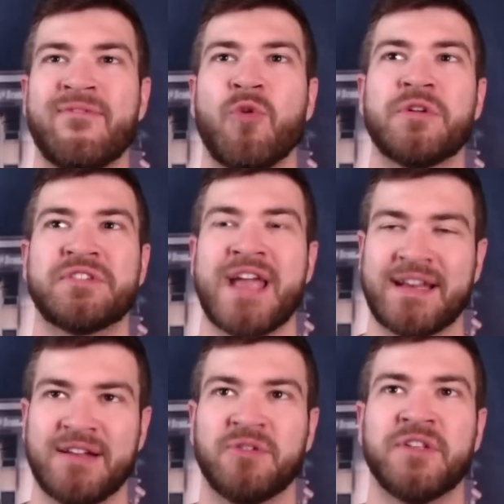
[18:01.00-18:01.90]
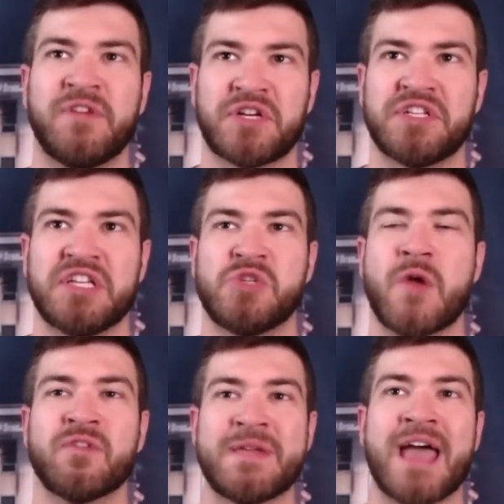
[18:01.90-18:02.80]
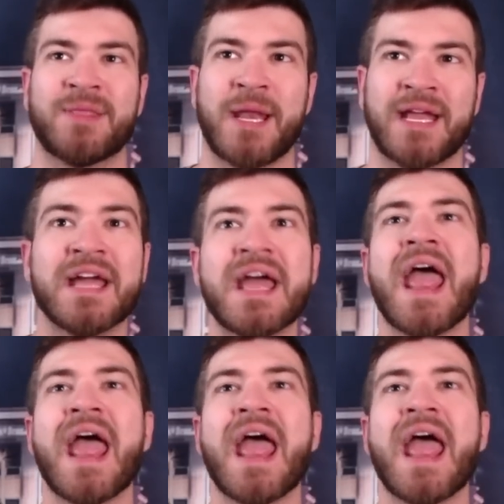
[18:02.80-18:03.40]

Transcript: for your technical deficiencies. You have to be athletic